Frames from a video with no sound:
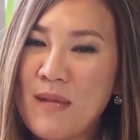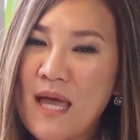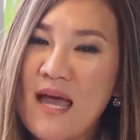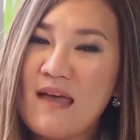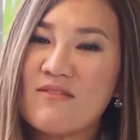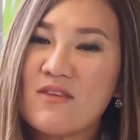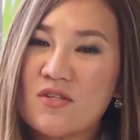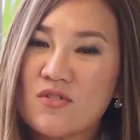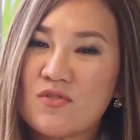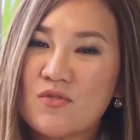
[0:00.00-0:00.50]

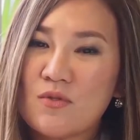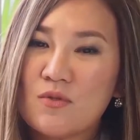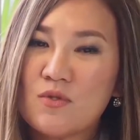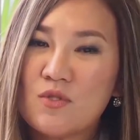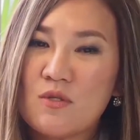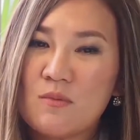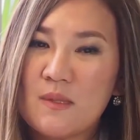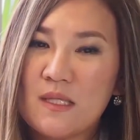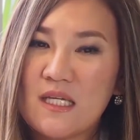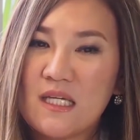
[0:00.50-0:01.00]
bared their
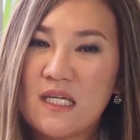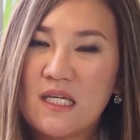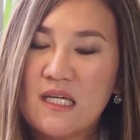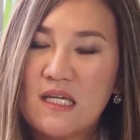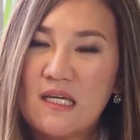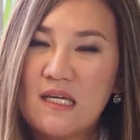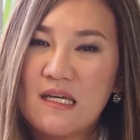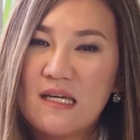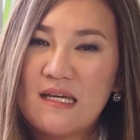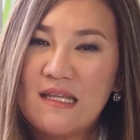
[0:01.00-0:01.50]
soul to me
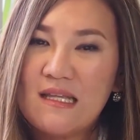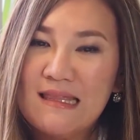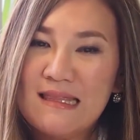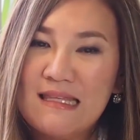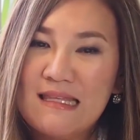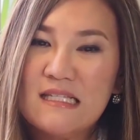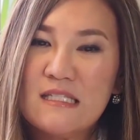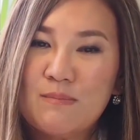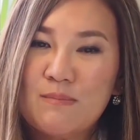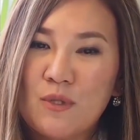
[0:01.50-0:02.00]
in
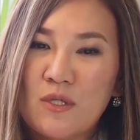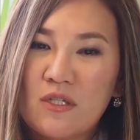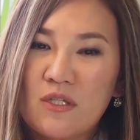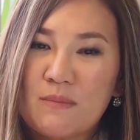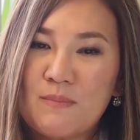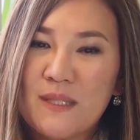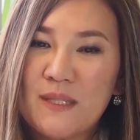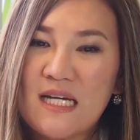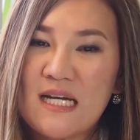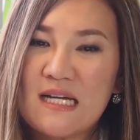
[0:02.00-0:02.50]
this book,
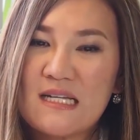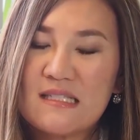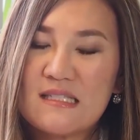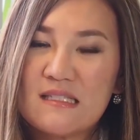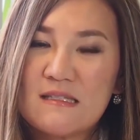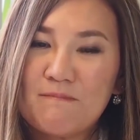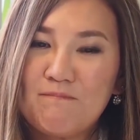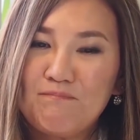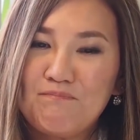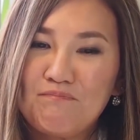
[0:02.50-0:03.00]

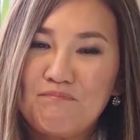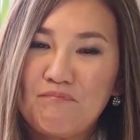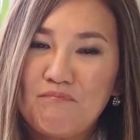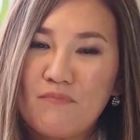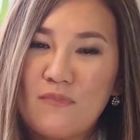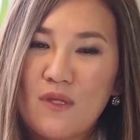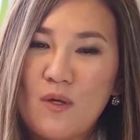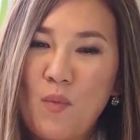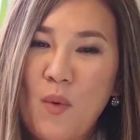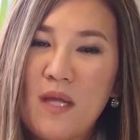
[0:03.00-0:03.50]
because
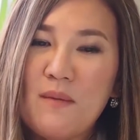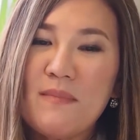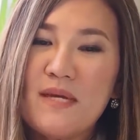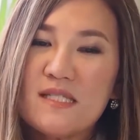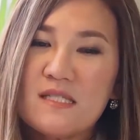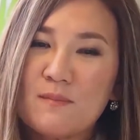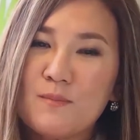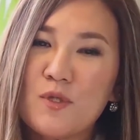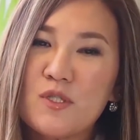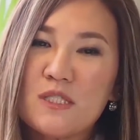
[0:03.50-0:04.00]
what
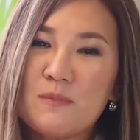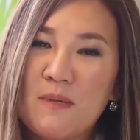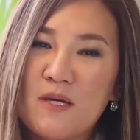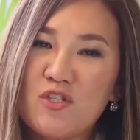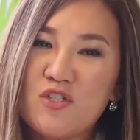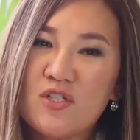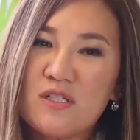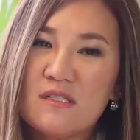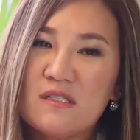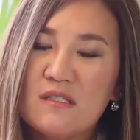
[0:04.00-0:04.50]
makes the book
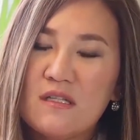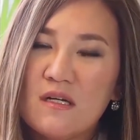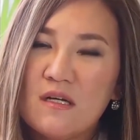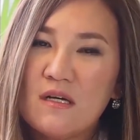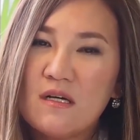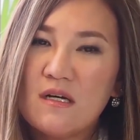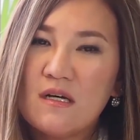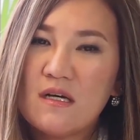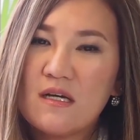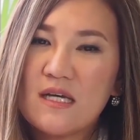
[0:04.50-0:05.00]
special
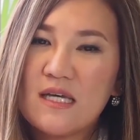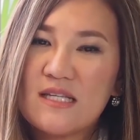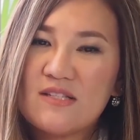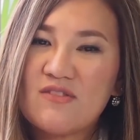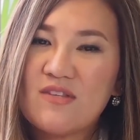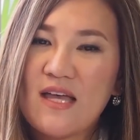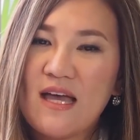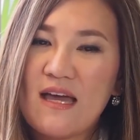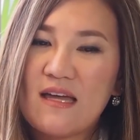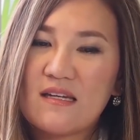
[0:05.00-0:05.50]

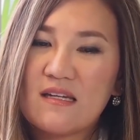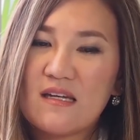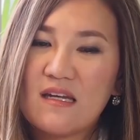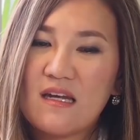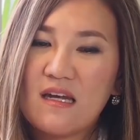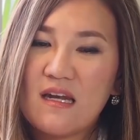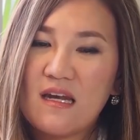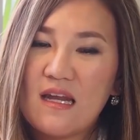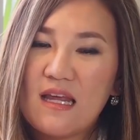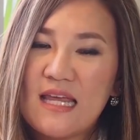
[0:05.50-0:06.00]
is that
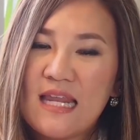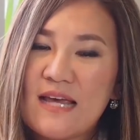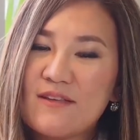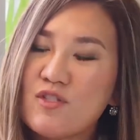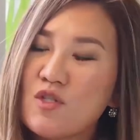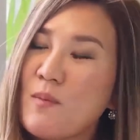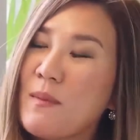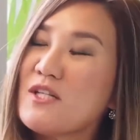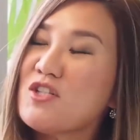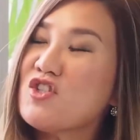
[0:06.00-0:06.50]
it
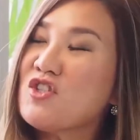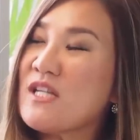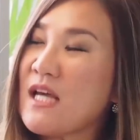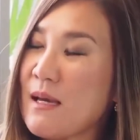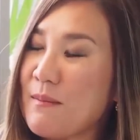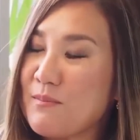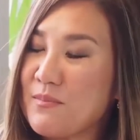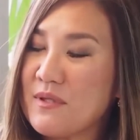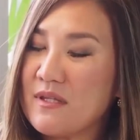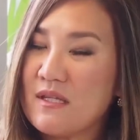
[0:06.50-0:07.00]
has so much
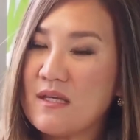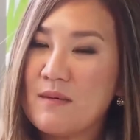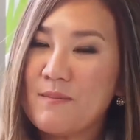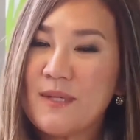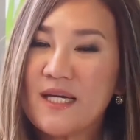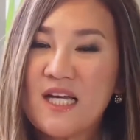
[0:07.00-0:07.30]
depth.